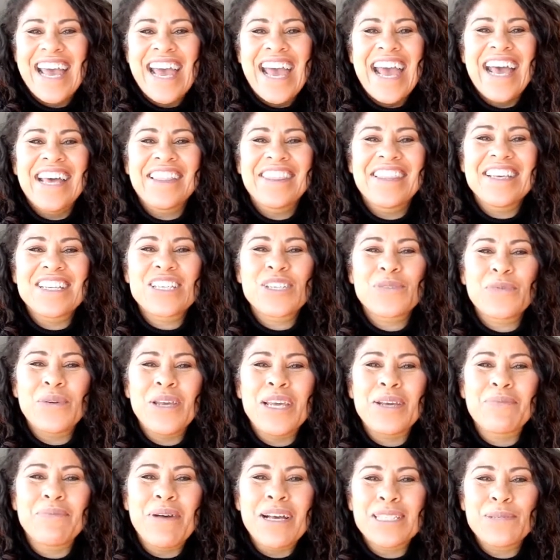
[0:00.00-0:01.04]
And this
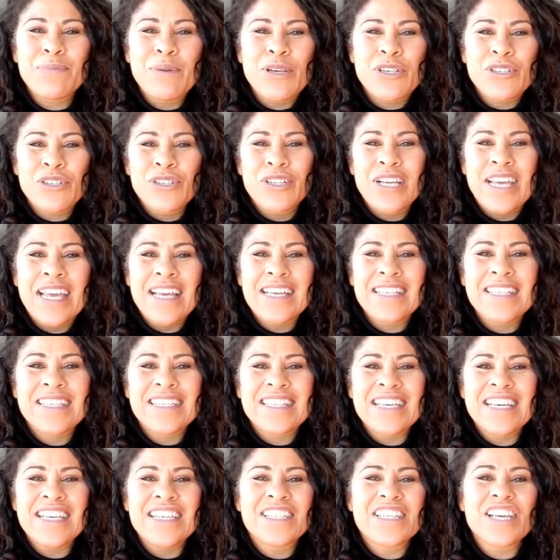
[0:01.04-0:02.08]
week, my special
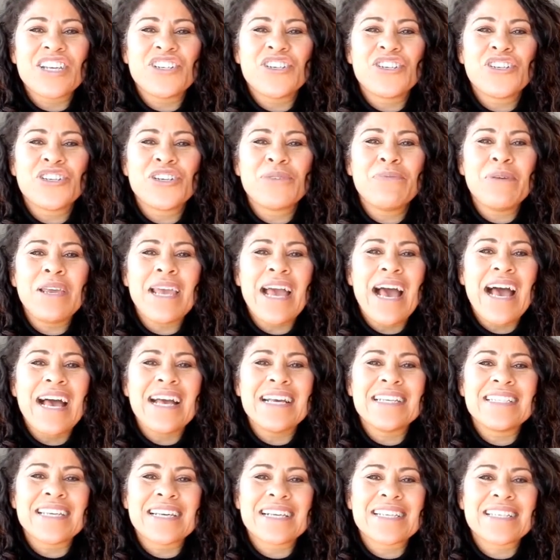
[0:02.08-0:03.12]
guest is Shimmy
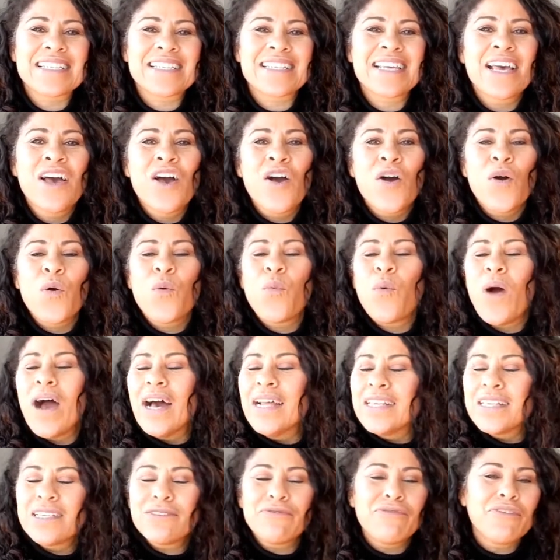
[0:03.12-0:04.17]
Isaacs,
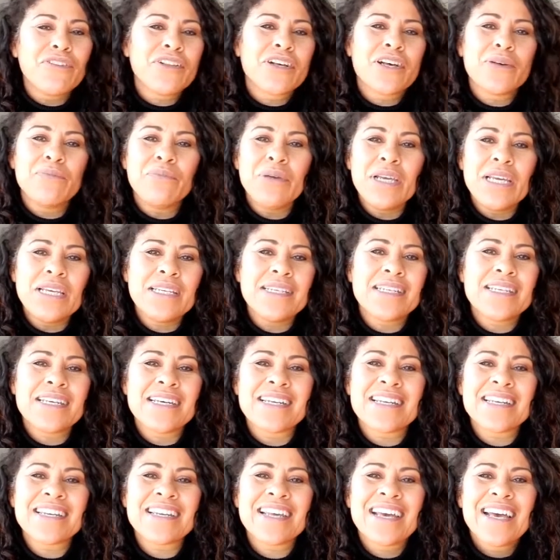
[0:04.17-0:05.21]
wonderful
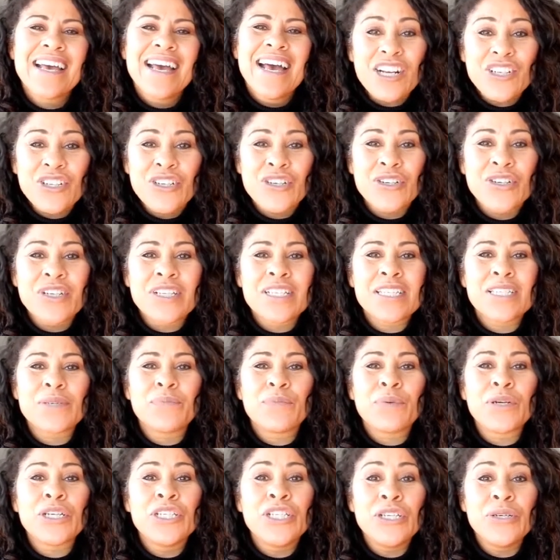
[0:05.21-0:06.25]
comedian, actress,
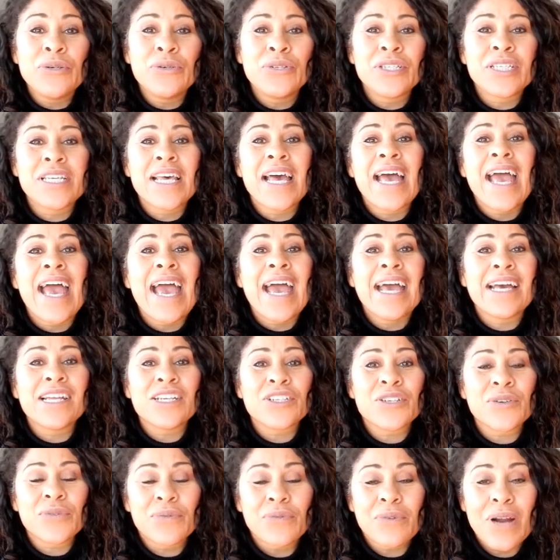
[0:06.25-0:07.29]
producer,
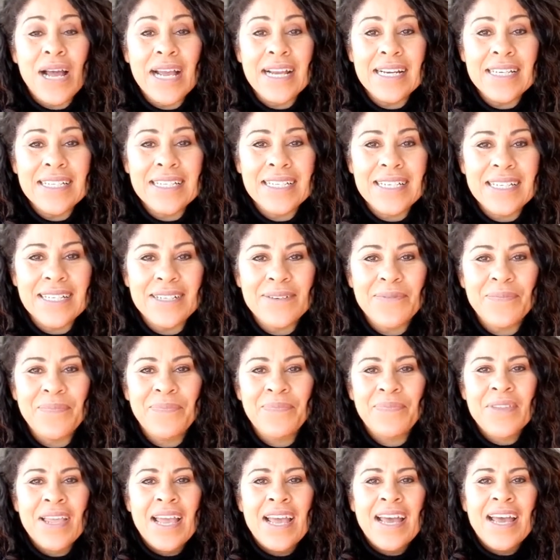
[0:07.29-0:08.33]
and writer.
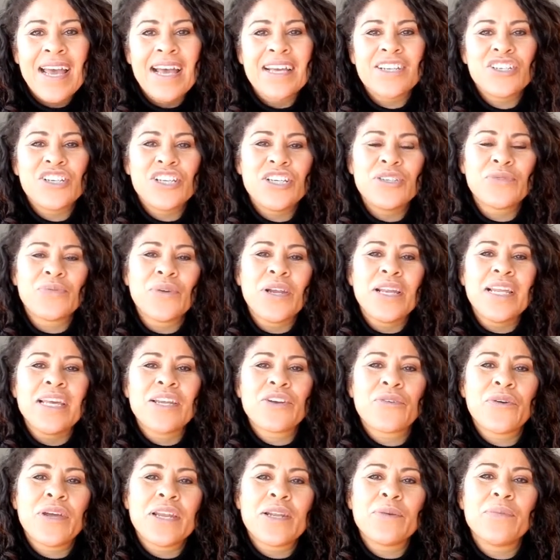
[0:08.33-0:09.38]
And she's really
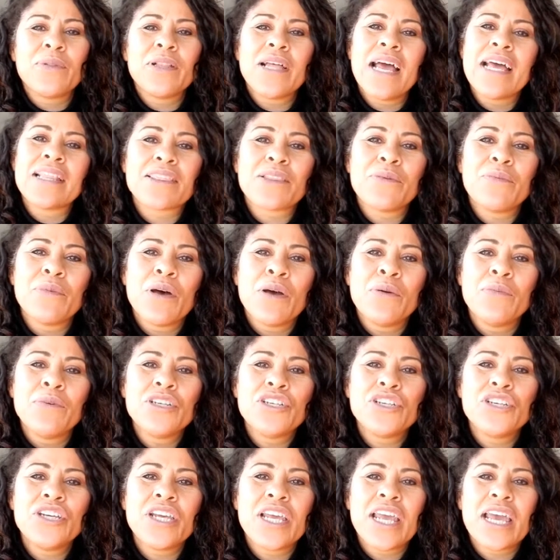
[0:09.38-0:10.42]
incredible. At the moment,
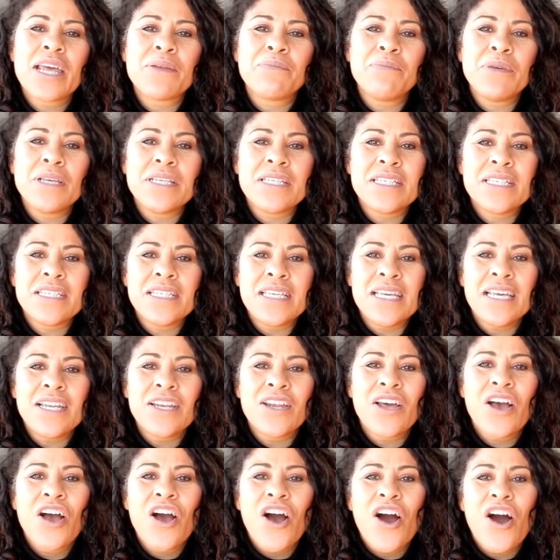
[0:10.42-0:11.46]
she can be
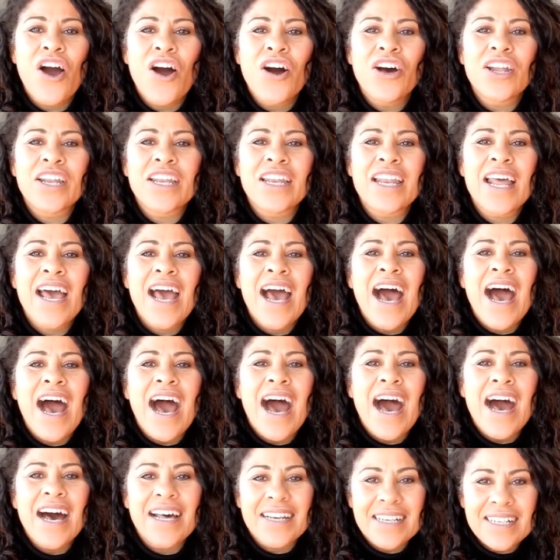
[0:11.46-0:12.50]
seen on
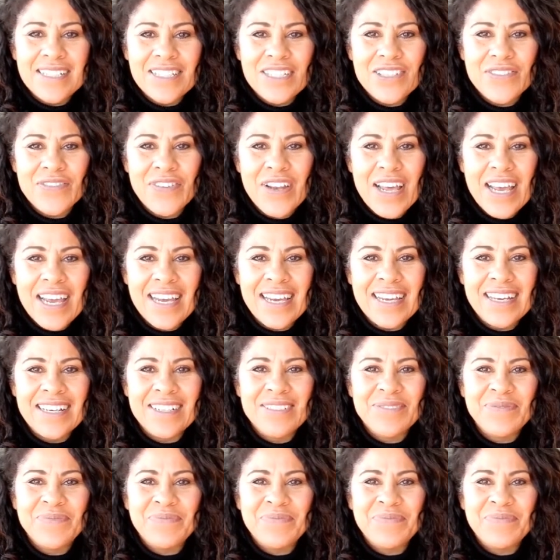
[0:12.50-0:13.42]
Arendsvlei.